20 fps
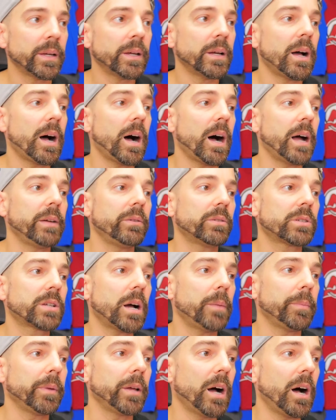Uh, he was
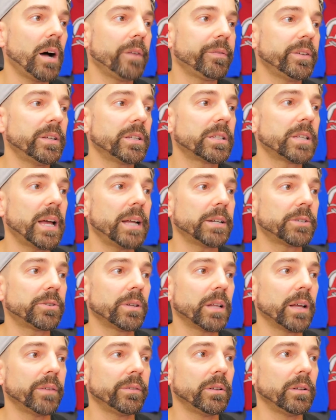coming off his
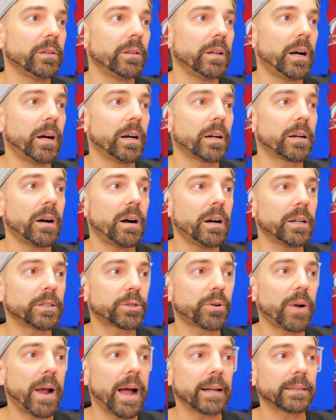entry-level uh,
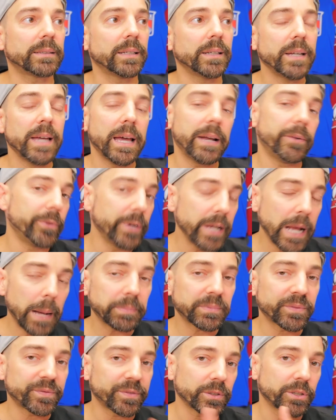contract and
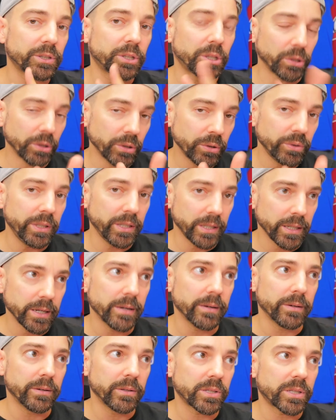re-upped for two
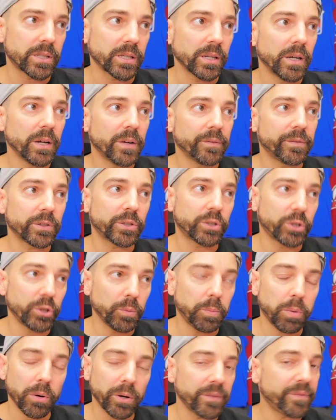years for
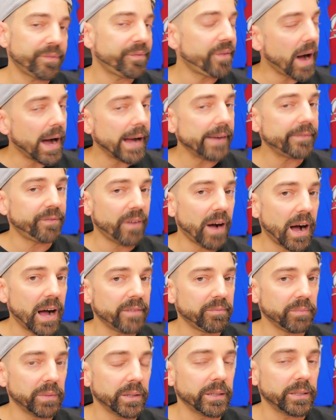
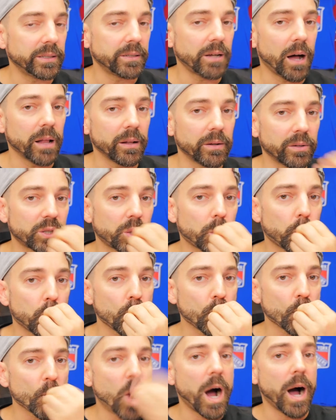$2.55 million.
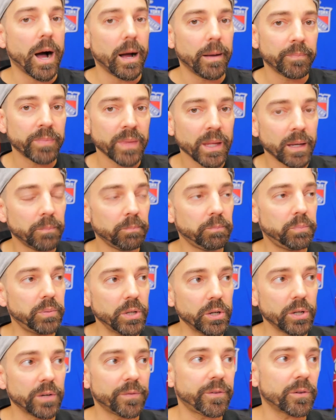Mwah!
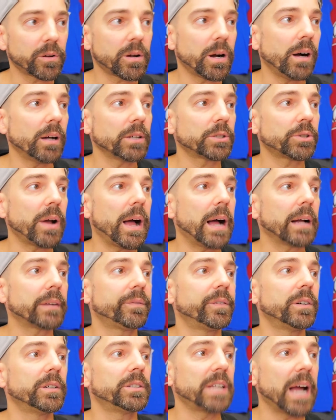Beautiful contract
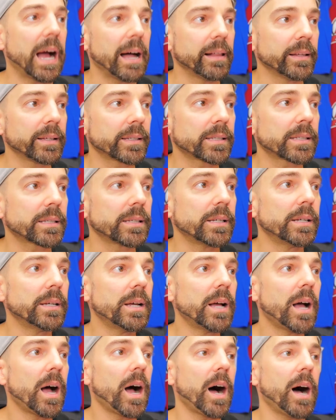for Dallas.
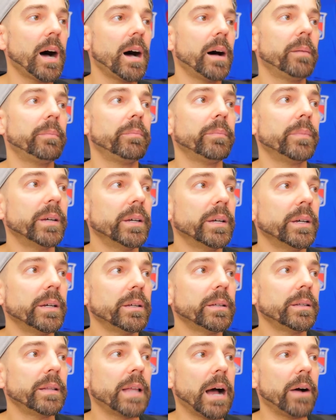Um,
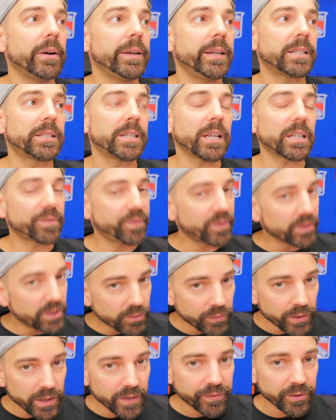now he's six foot
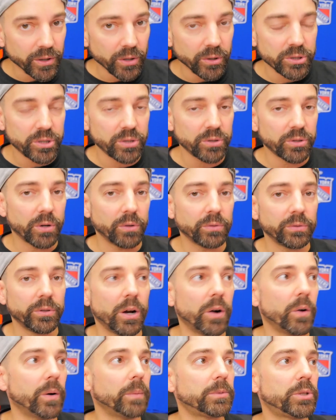three. For those you don't
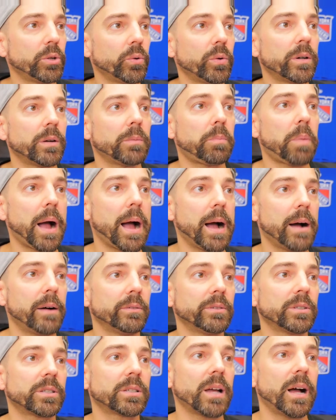know him, 200
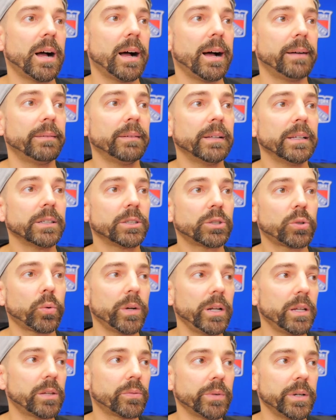pounds, uh,
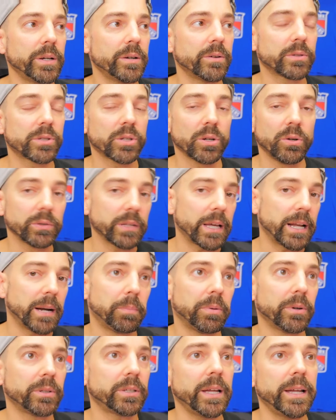23 years old, had a
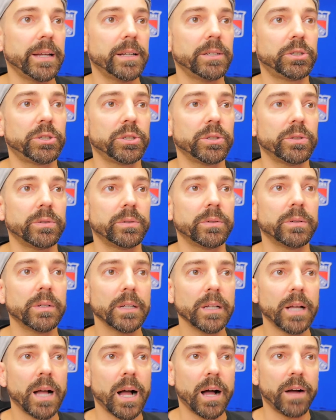birthday in June.
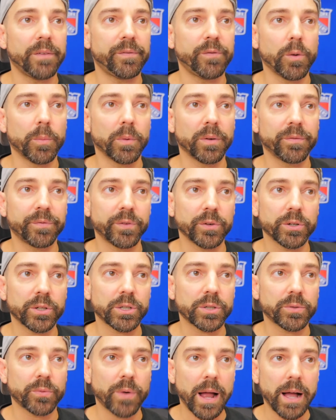Uh, former
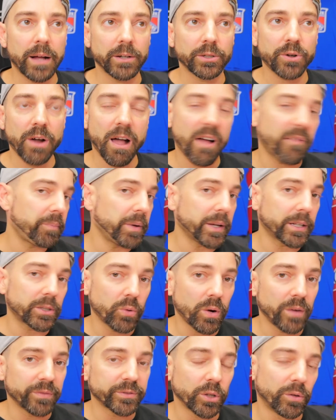first round draft pick,
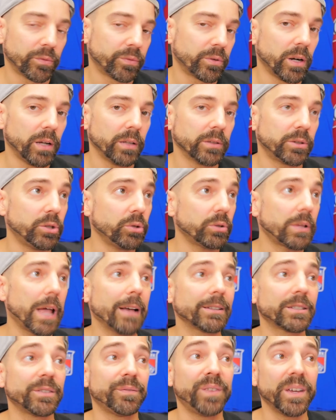12th overall in
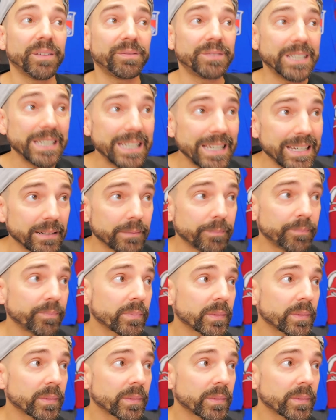2015.